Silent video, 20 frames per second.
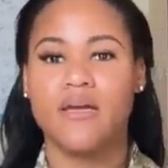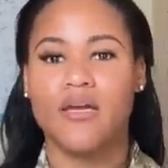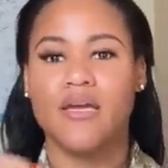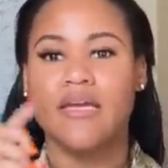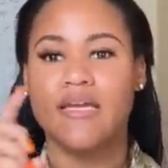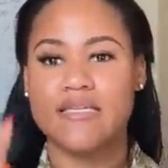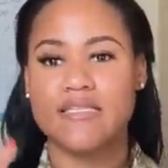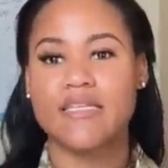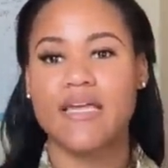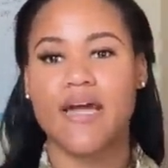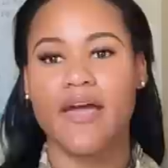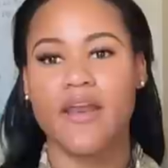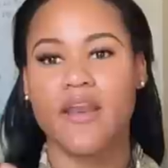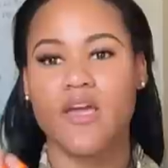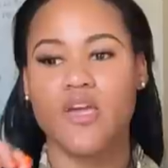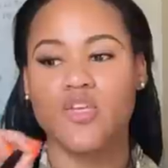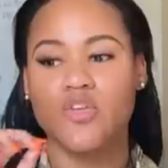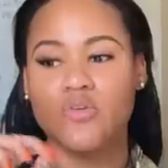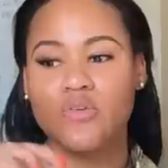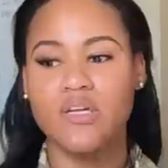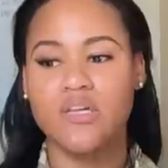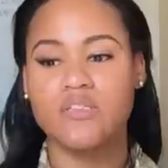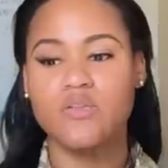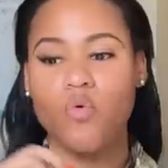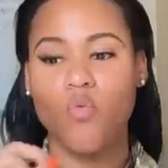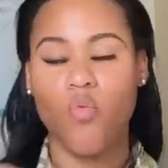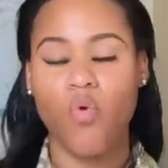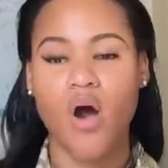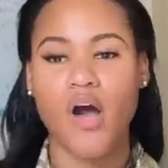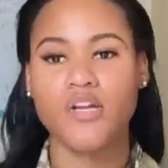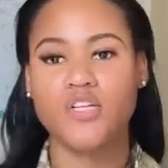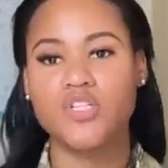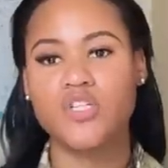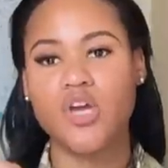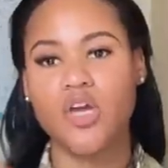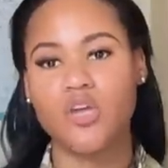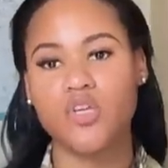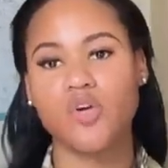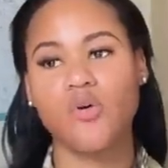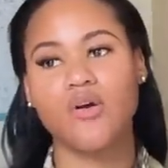He said, you need to watch
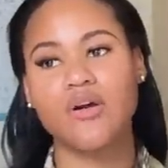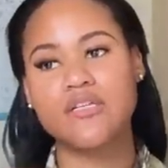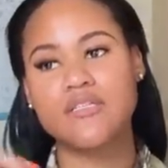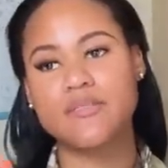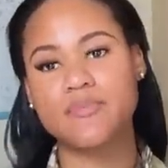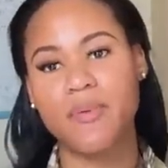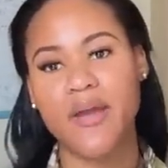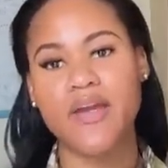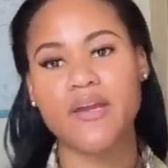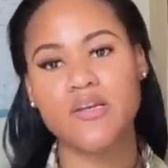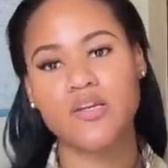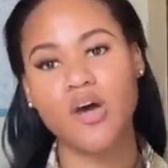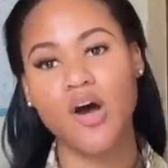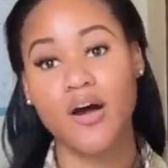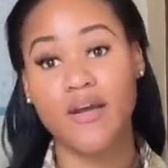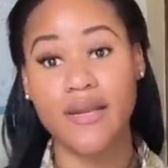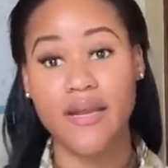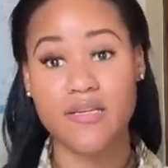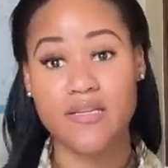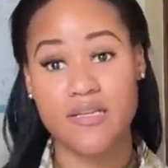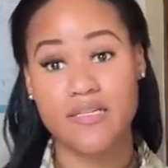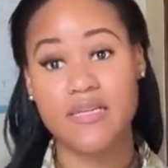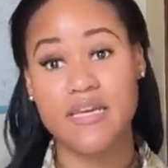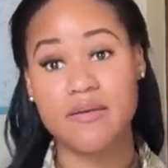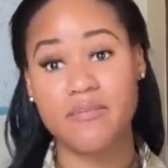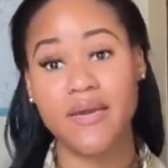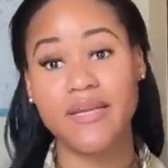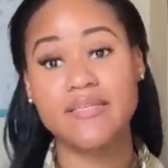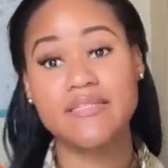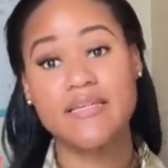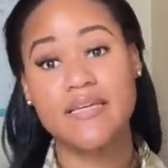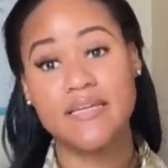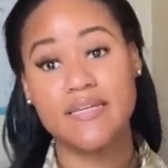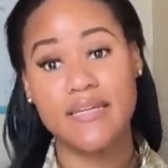your spend on entertainment,